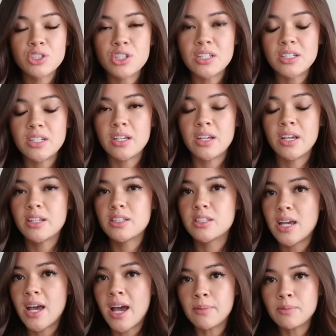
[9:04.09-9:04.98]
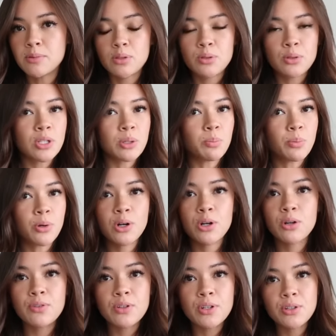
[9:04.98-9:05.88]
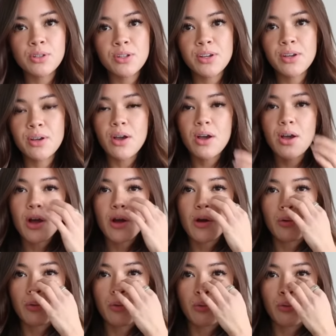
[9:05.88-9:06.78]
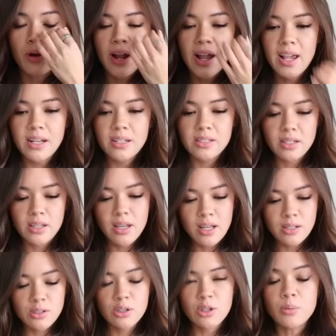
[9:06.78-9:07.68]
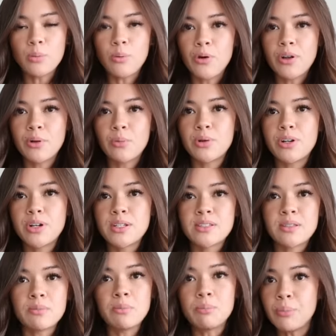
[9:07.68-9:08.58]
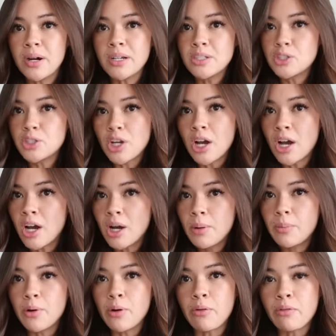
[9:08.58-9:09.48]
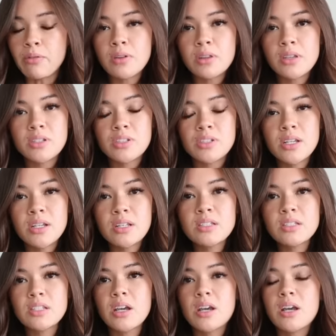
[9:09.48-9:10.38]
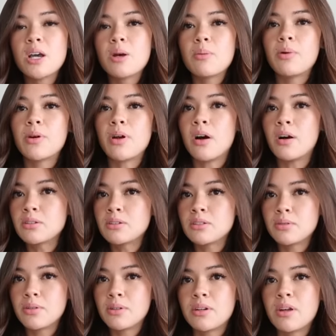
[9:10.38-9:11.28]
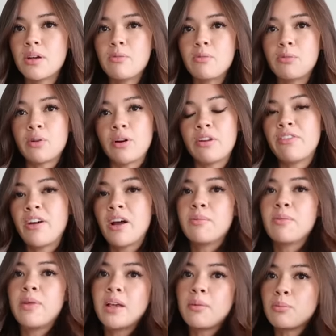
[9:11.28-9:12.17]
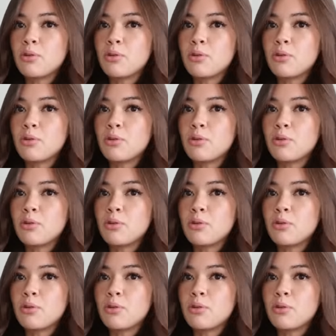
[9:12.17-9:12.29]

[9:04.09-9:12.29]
jean, it hits absolutely perfectly right to the point where it doesn't bunch up over the jeans, but also enough where if I'm like